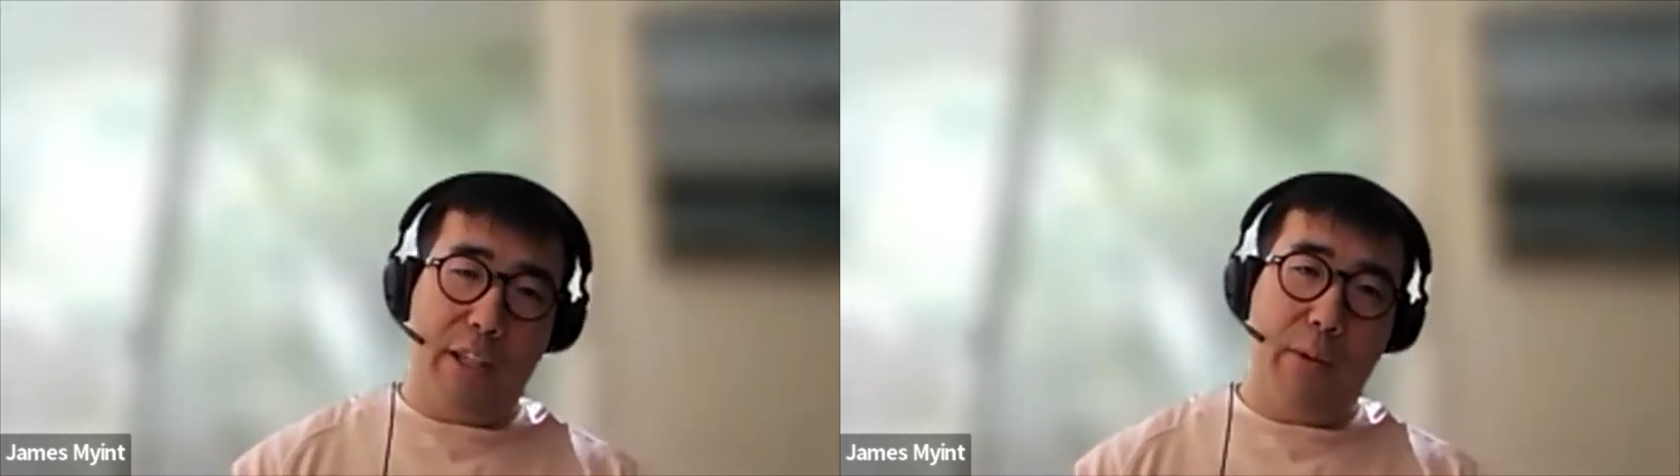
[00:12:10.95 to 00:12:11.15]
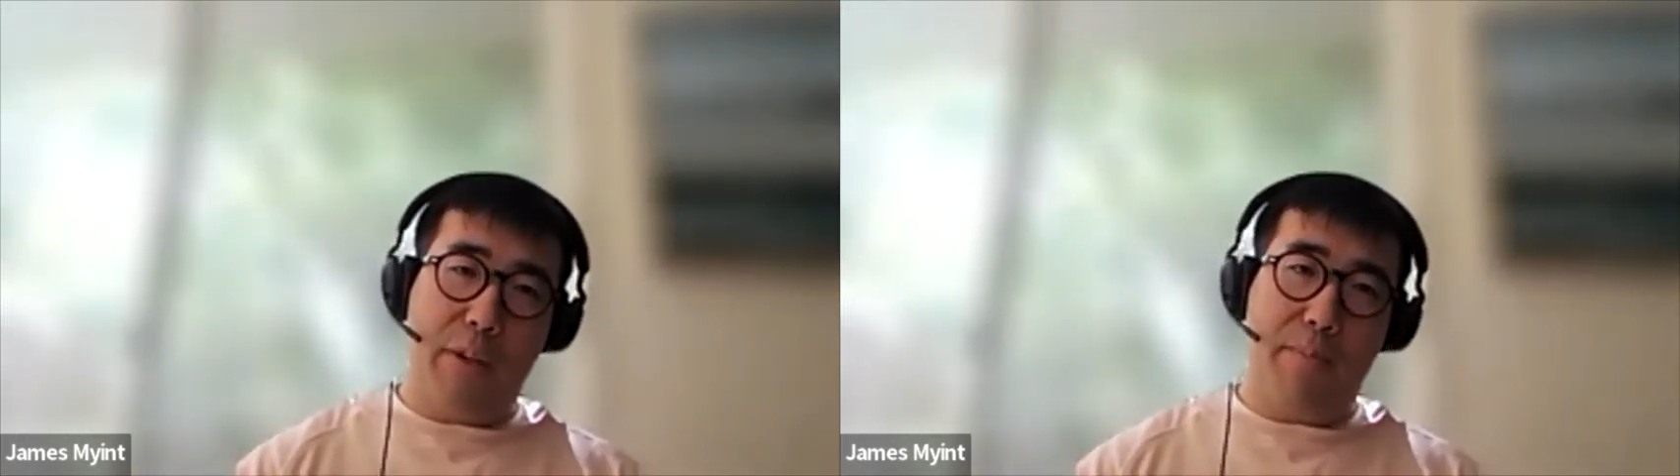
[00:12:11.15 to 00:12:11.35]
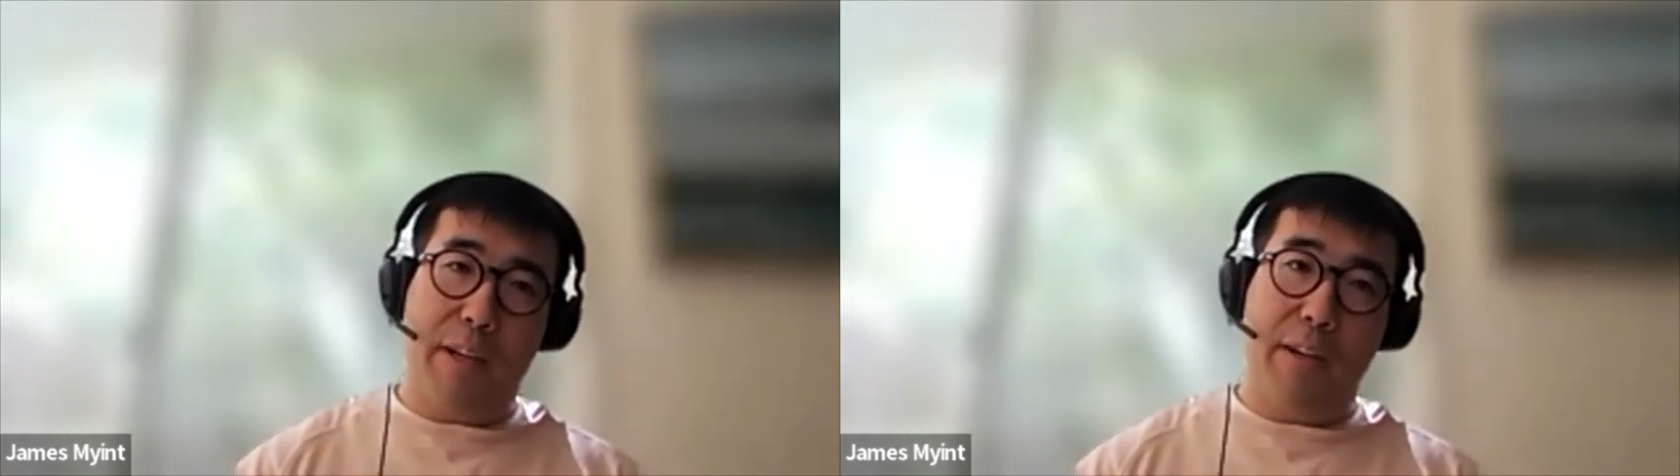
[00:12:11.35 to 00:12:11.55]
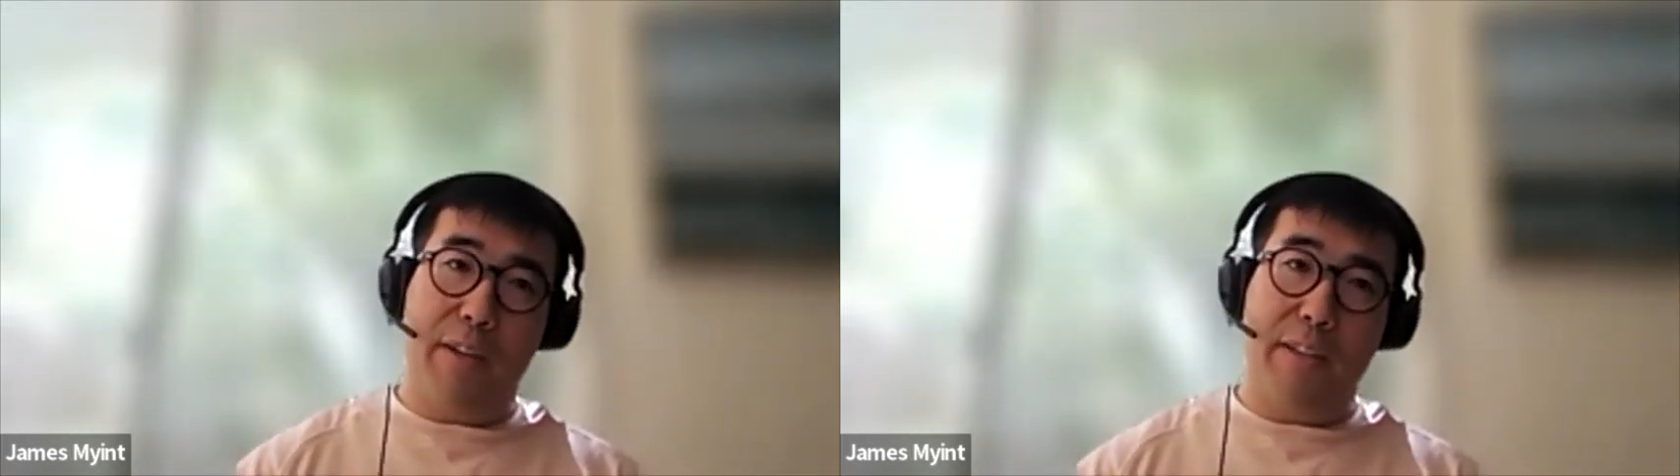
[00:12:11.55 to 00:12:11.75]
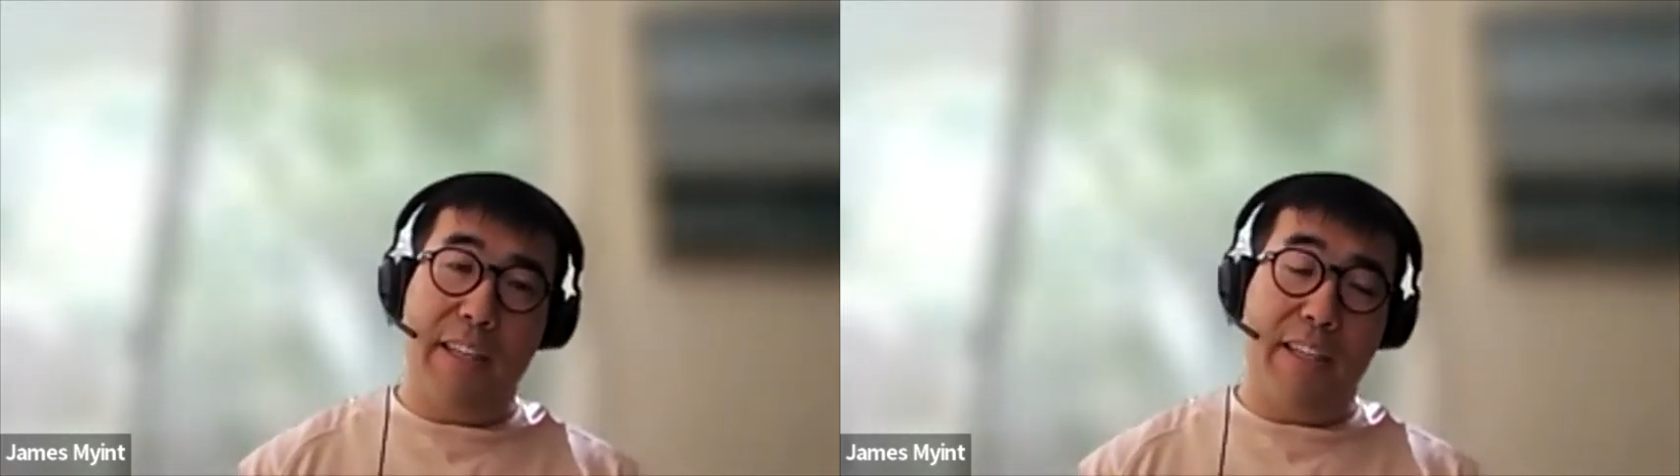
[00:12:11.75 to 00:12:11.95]
to it
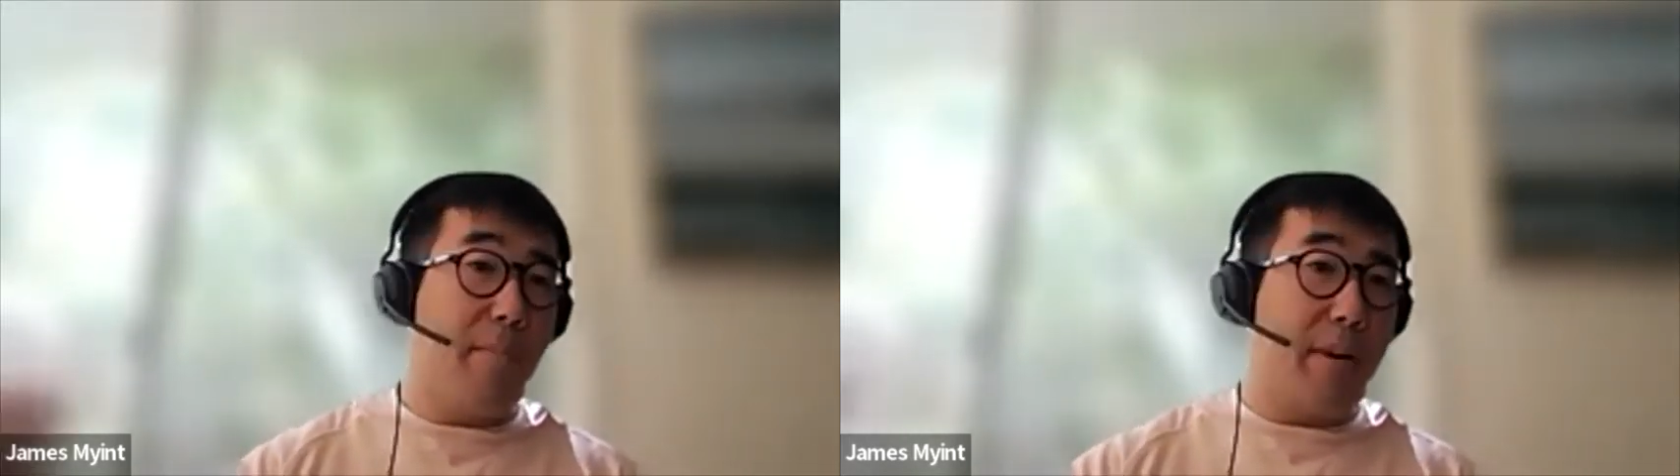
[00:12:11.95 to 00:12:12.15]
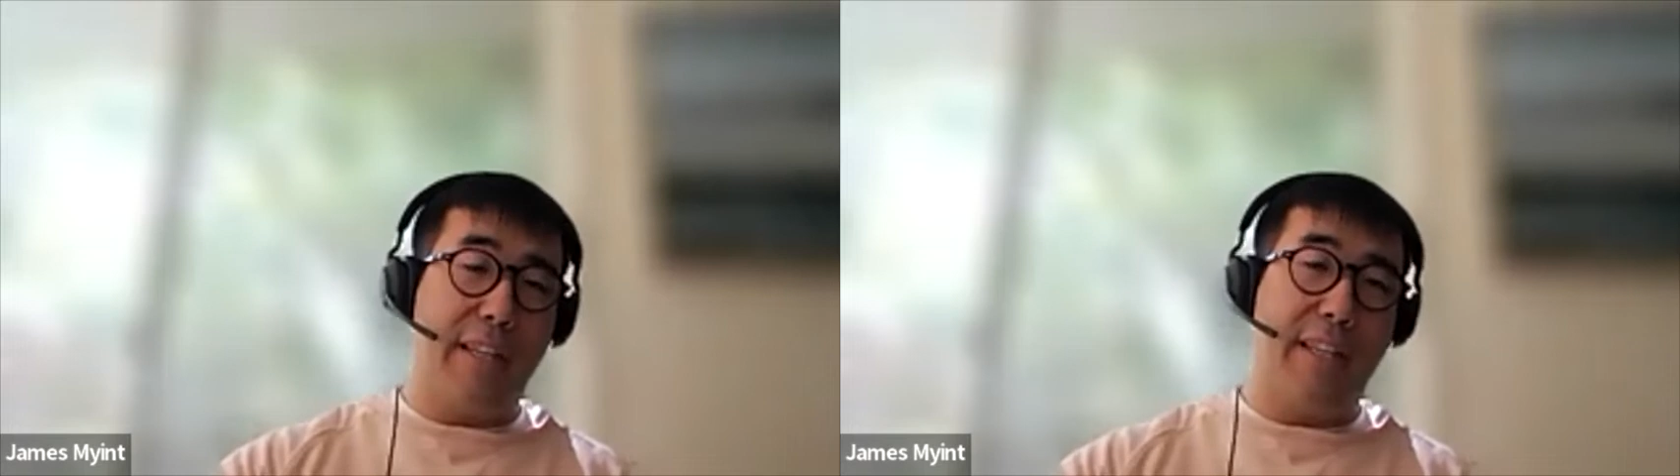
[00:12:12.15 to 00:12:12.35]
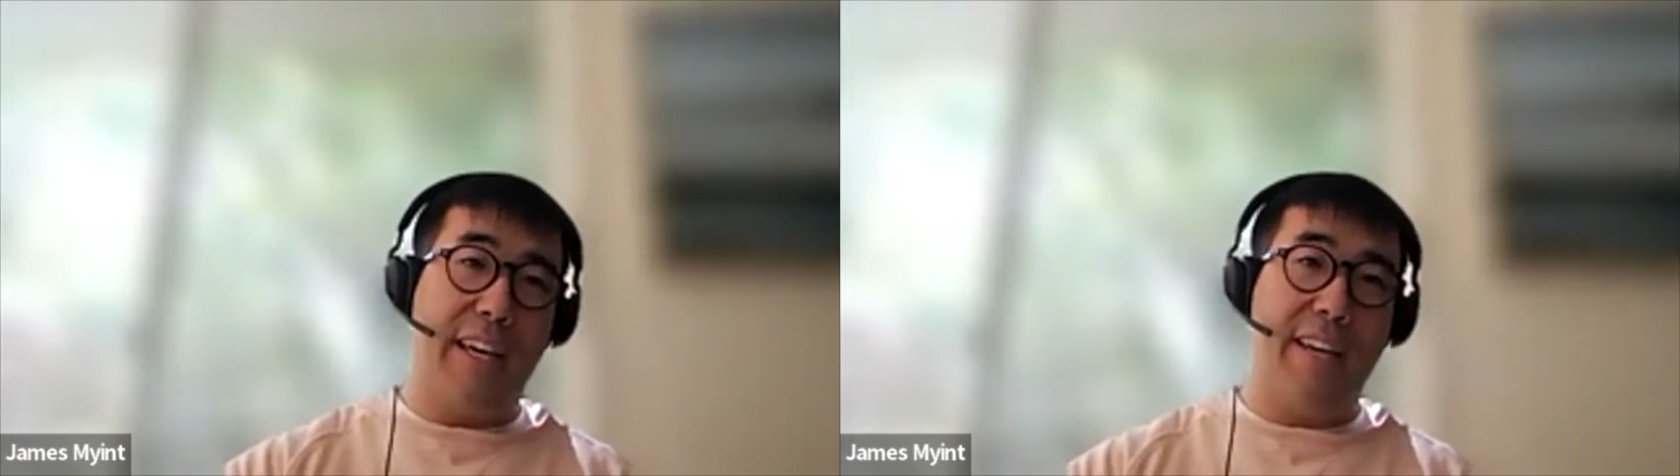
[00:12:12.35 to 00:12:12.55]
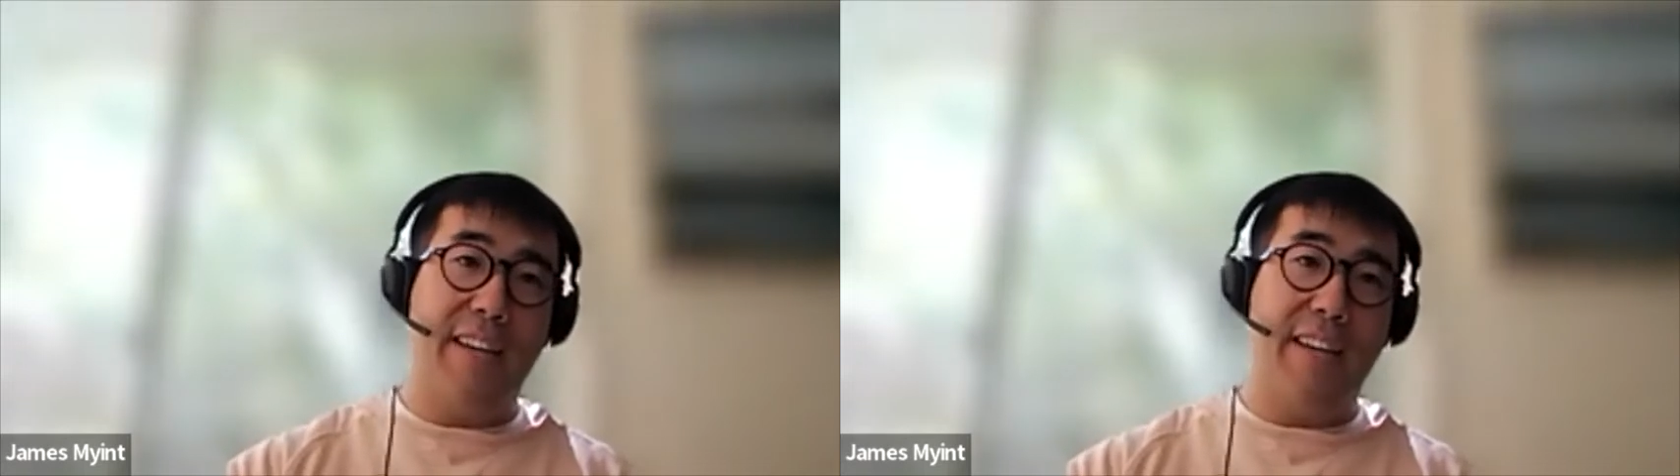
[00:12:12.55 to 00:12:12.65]
because there's money there